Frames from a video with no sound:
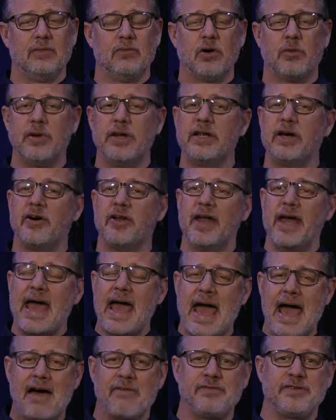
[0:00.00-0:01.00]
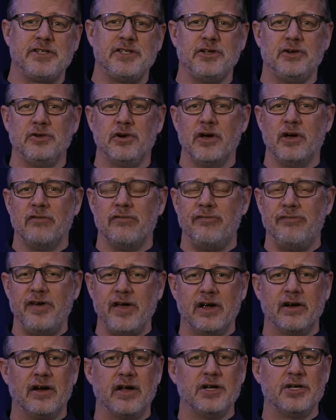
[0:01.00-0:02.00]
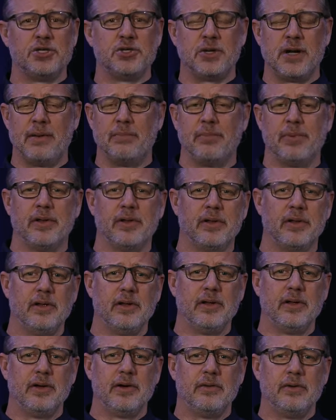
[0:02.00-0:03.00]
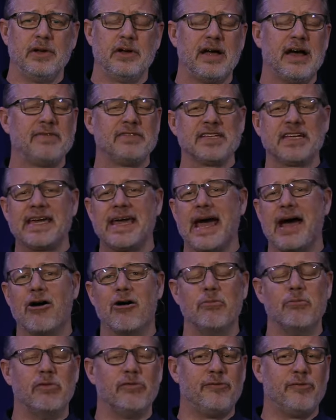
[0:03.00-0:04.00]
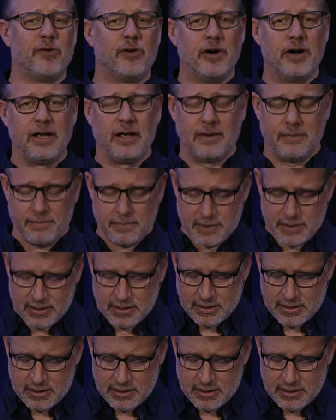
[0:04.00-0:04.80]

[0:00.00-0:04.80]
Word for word: where we don't have to fear and tremble. We don't have to cower before him.